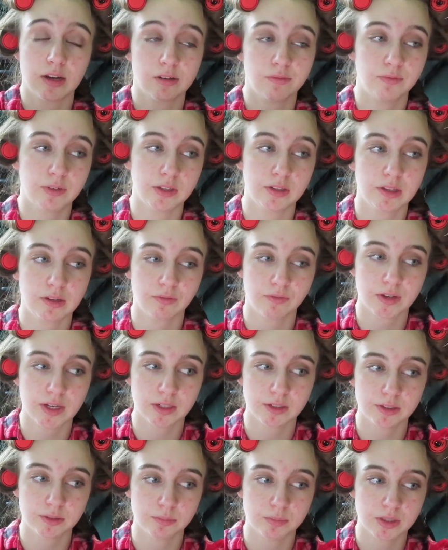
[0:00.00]
not feeling
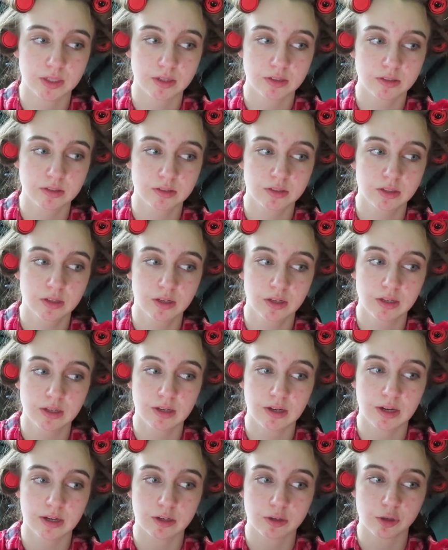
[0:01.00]
valid because
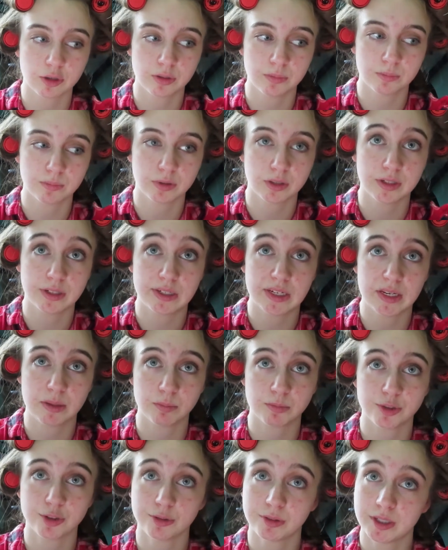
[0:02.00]
I couldn't put a
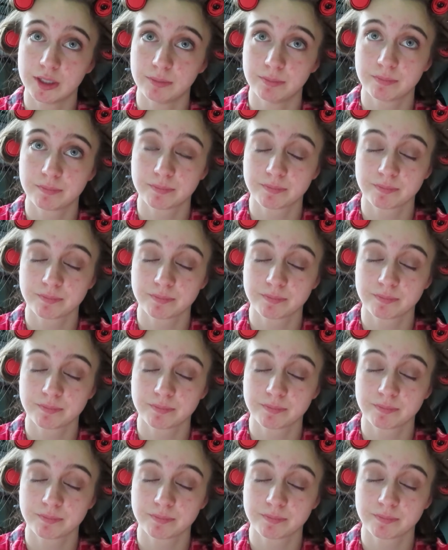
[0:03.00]
name to it.